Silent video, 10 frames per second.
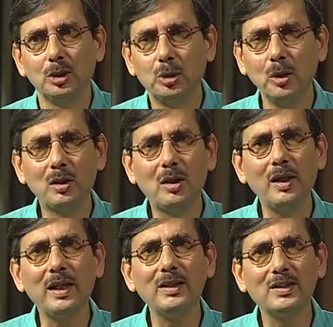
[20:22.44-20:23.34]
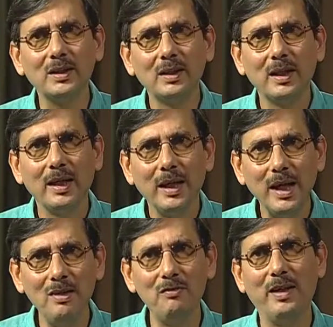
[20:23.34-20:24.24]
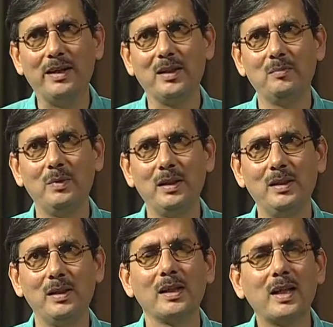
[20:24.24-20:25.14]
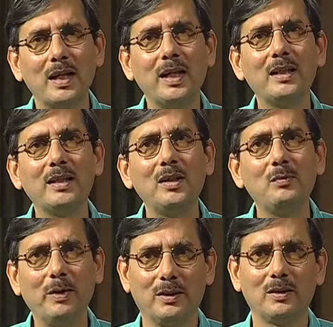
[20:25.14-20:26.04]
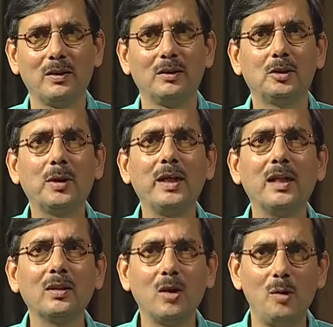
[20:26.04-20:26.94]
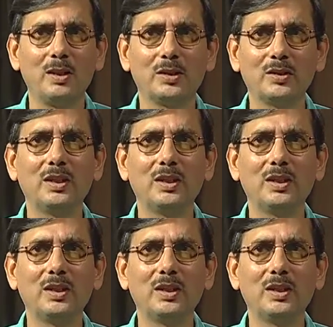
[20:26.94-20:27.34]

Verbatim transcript: Shulka is invariably connected with trade and commerce.